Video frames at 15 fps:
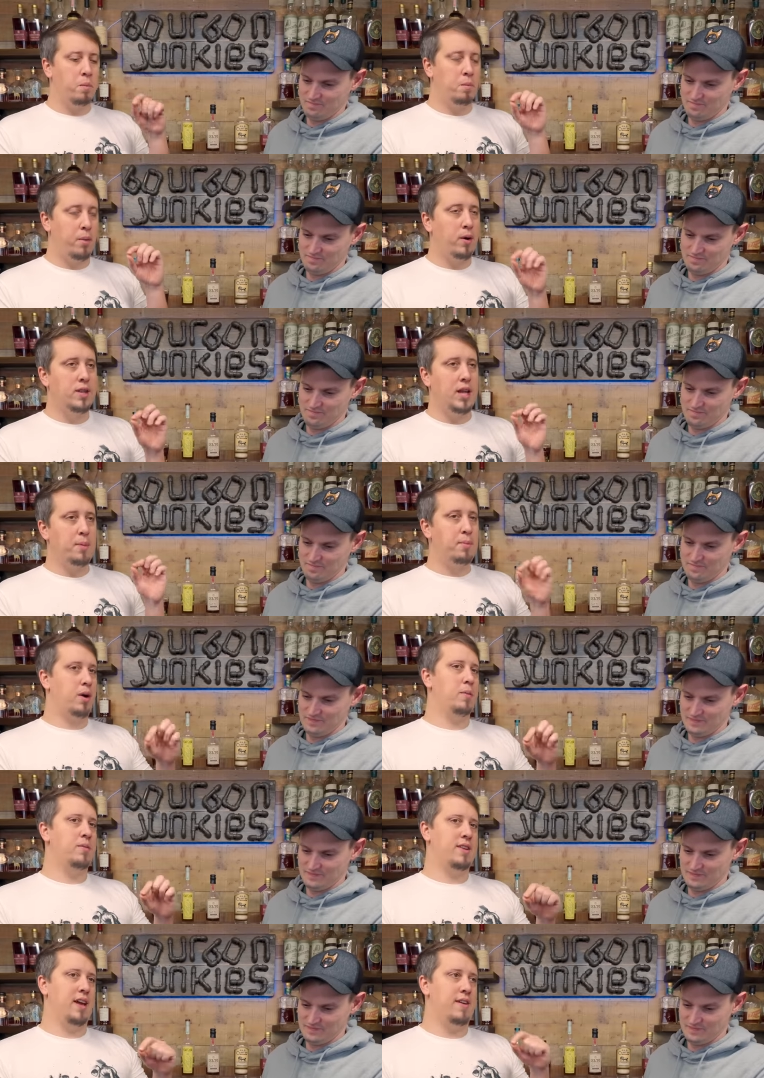Speaker 1: Birthday
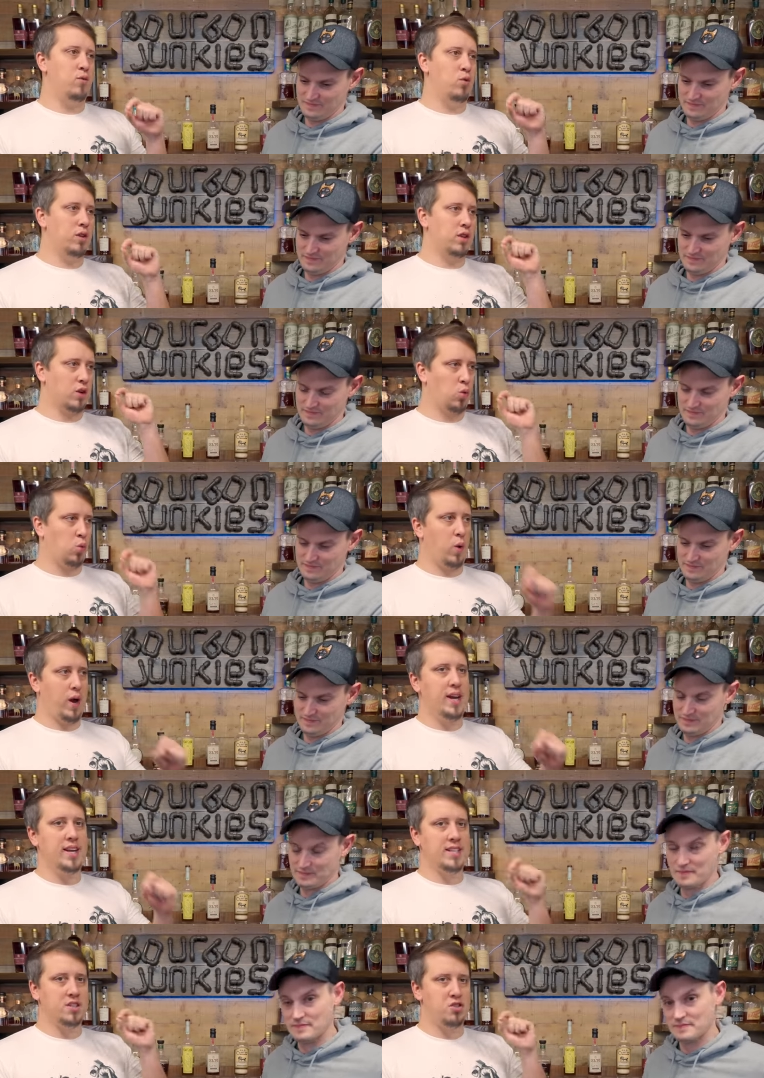bourbons have one of the
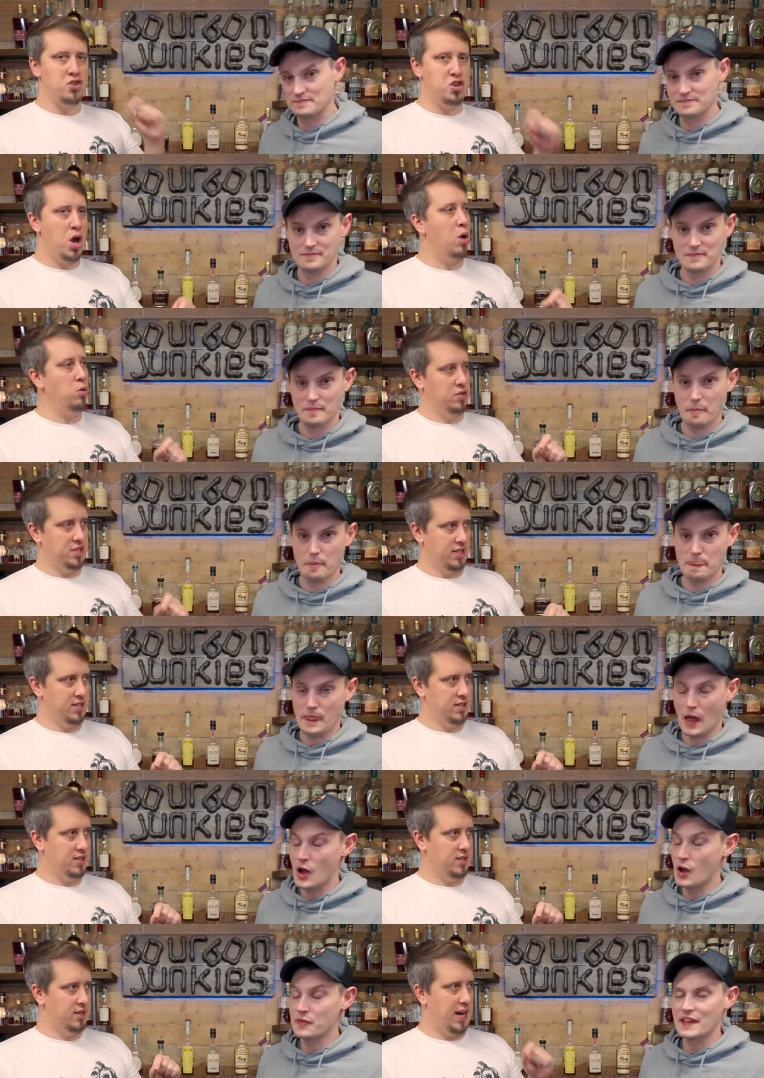greatest
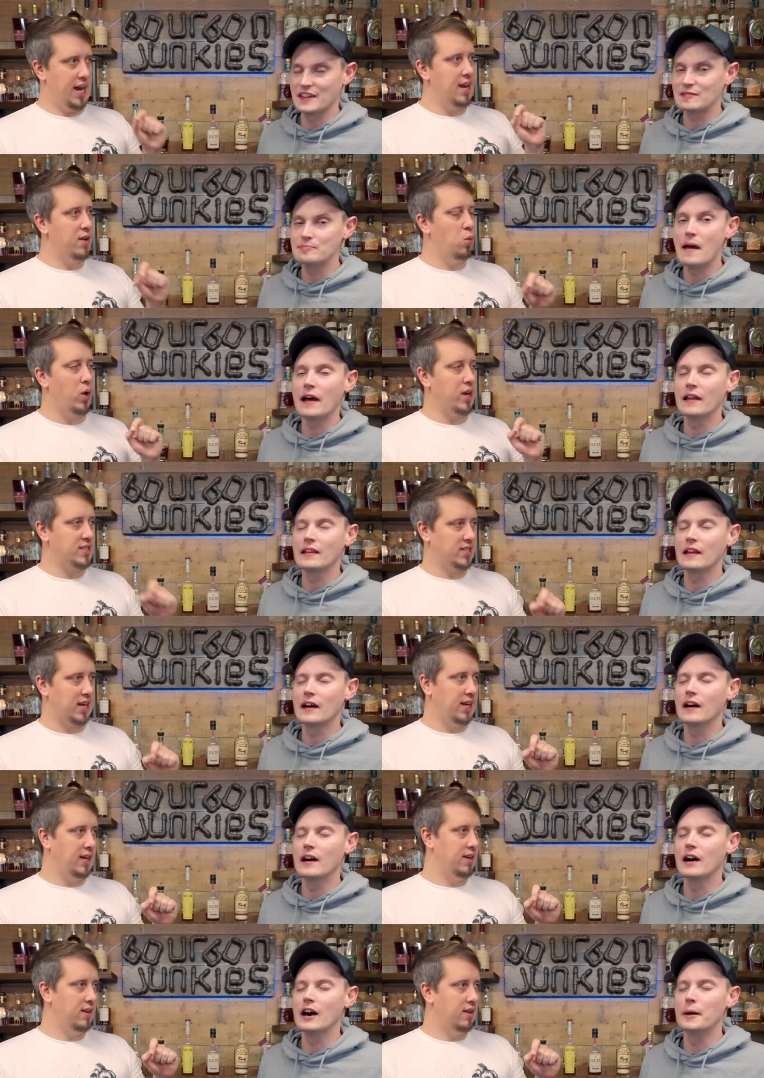noses
Speaker 2: in
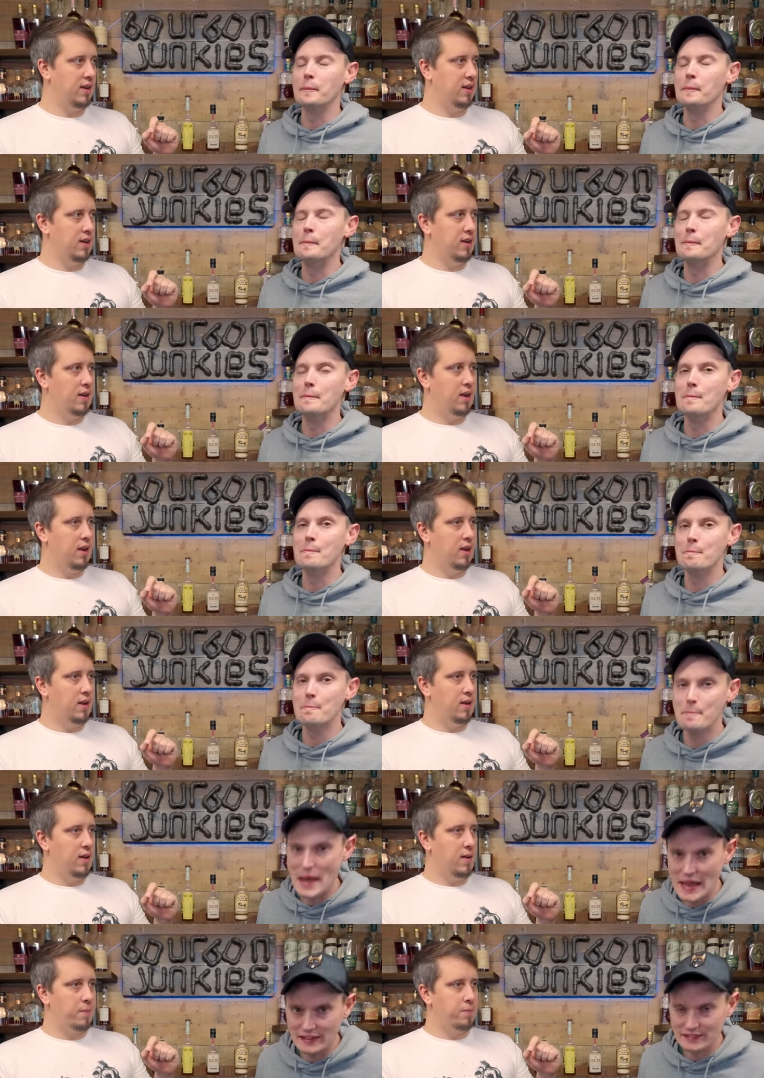whiskey.
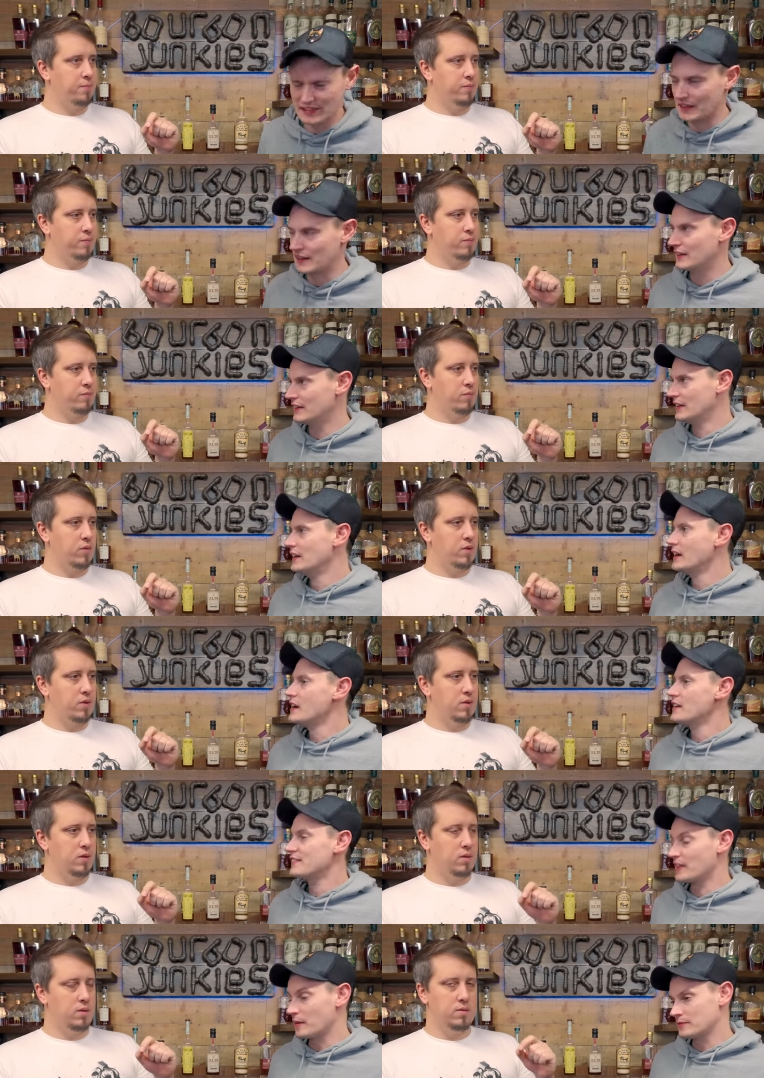Amazing.
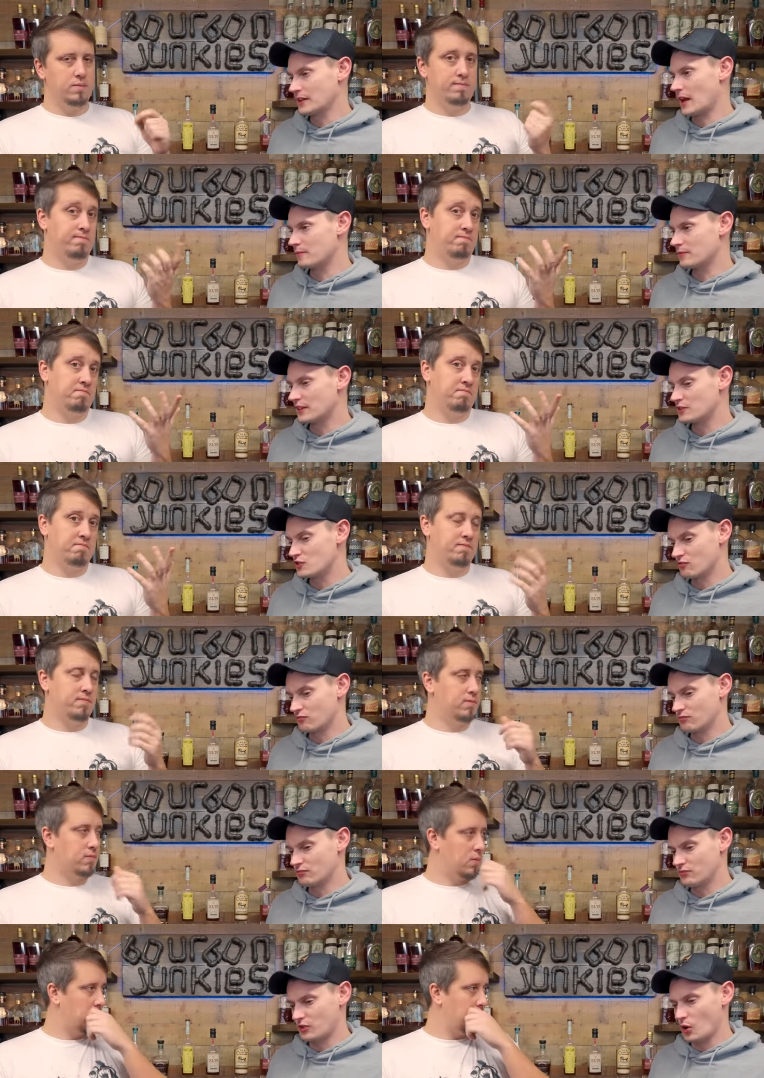Sometimes they just
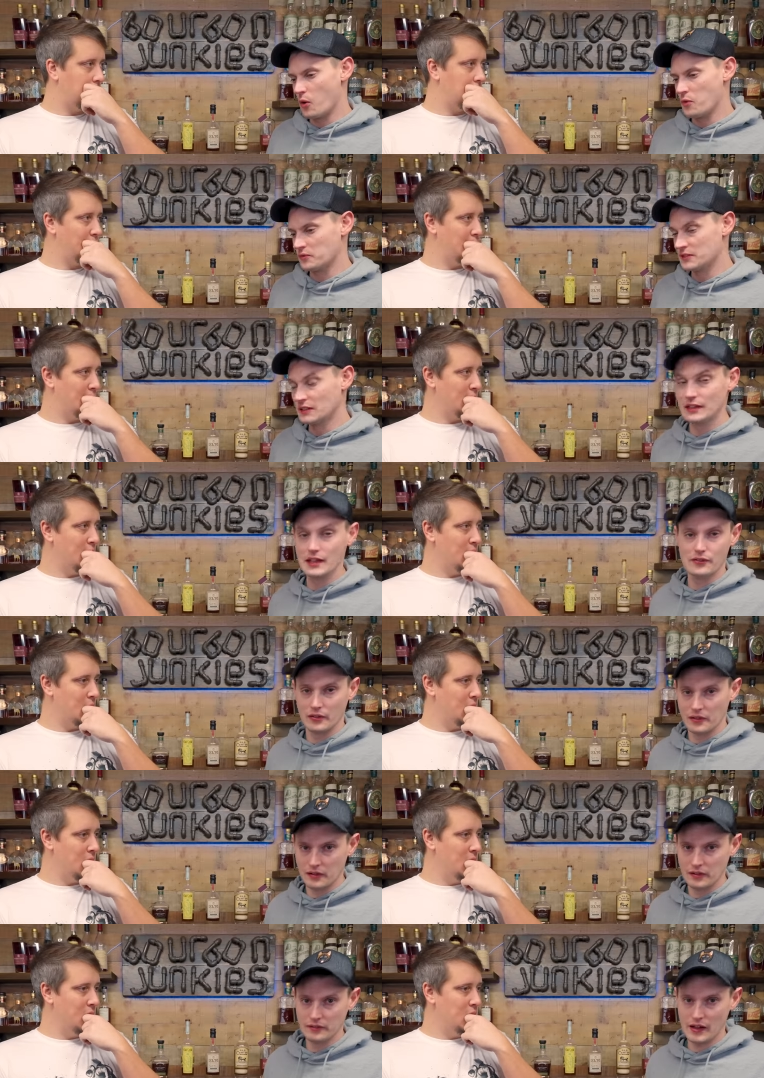don't
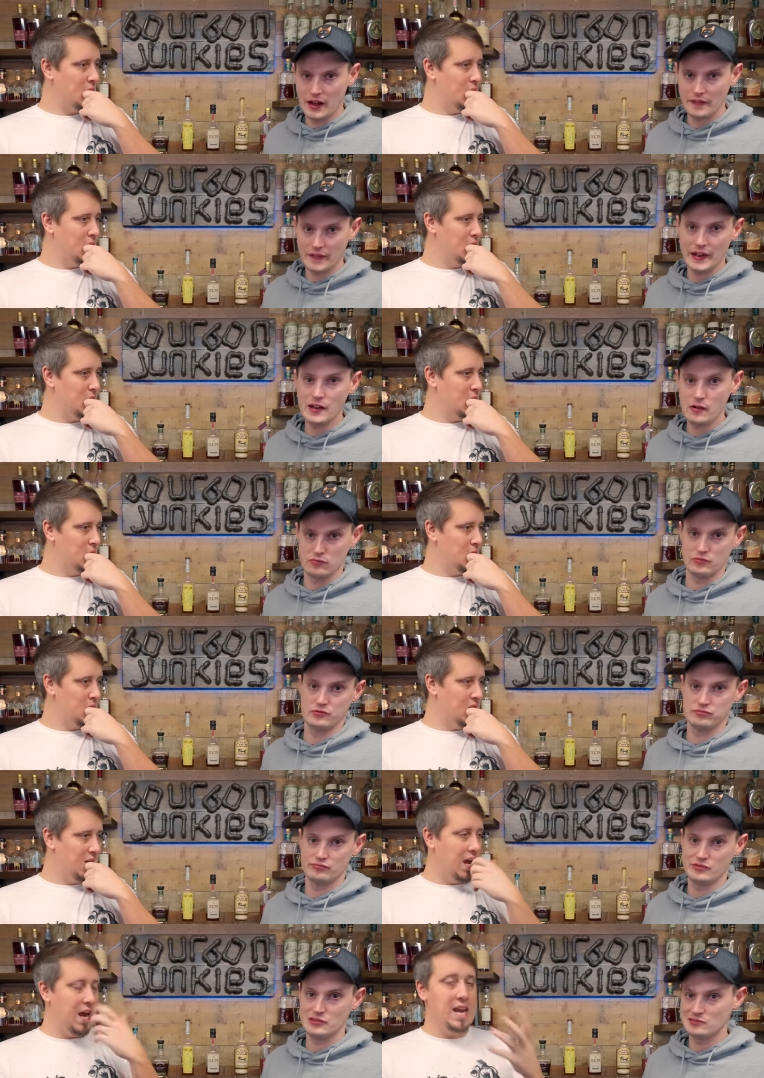deliver on that nose.
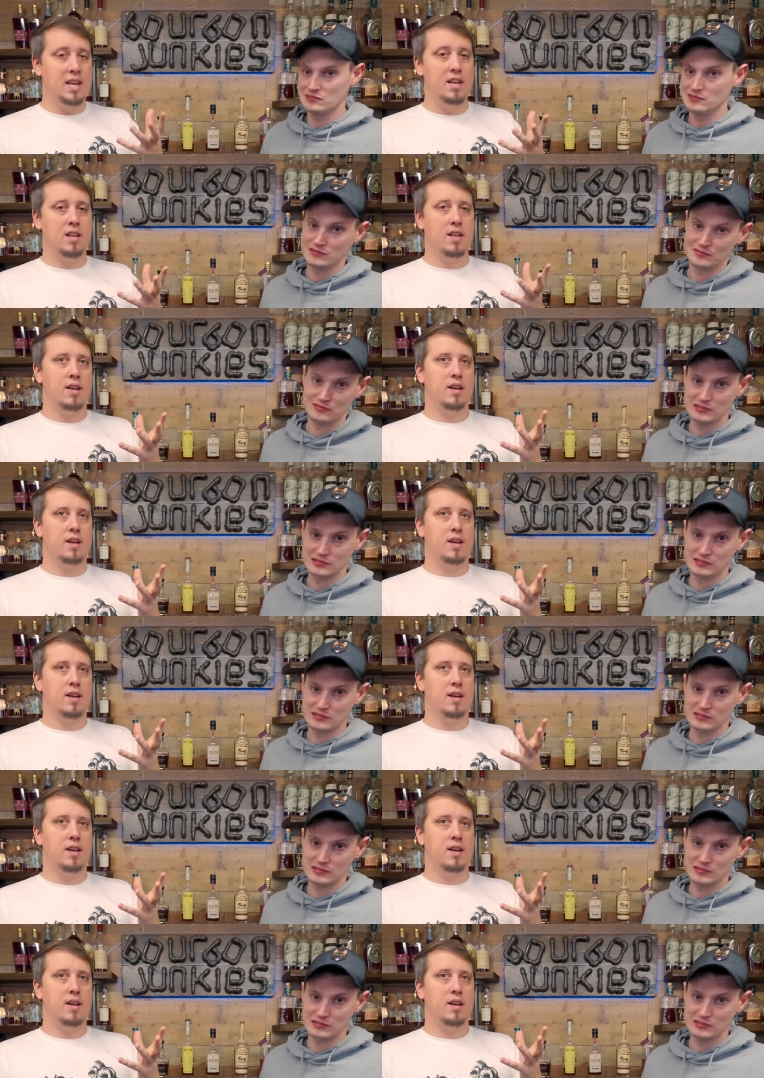And